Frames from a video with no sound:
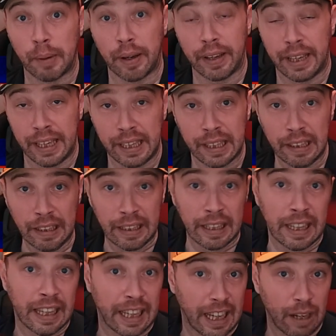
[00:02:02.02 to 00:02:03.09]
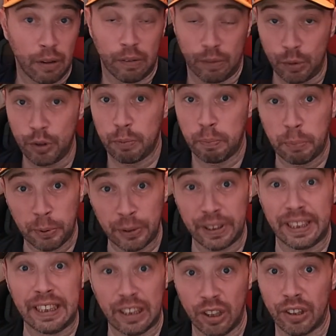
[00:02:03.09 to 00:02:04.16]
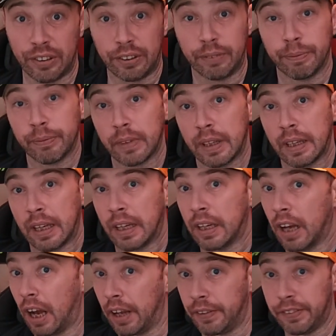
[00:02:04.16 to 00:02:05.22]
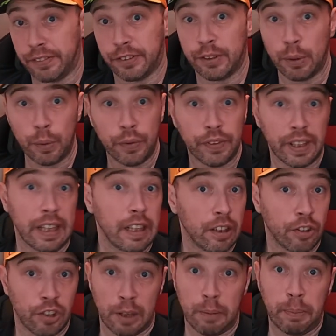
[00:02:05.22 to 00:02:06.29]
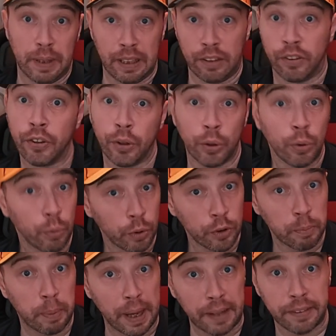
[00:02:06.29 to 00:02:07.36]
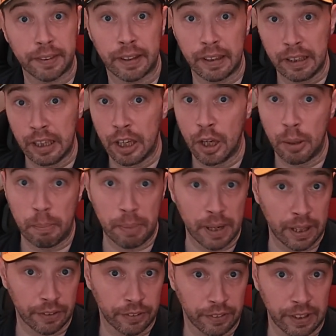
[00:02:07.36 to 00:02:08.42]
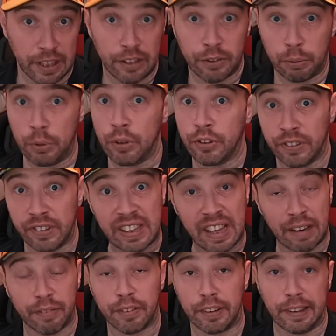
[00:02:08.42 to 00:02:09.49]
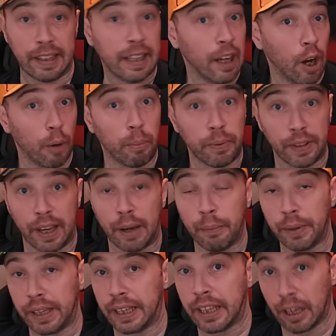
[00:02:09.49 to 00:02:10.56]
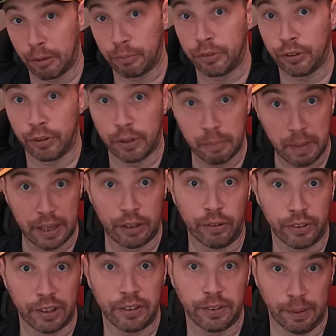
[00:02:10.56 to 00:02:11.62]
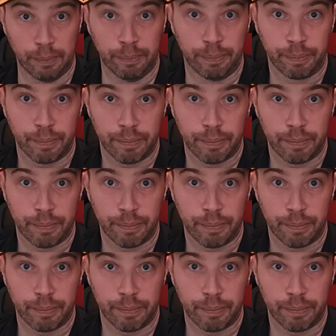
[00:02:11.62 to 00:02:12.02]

about here, it was pretty good. I still think GP2 was better, but this was definitely up there when it comes to the menu system.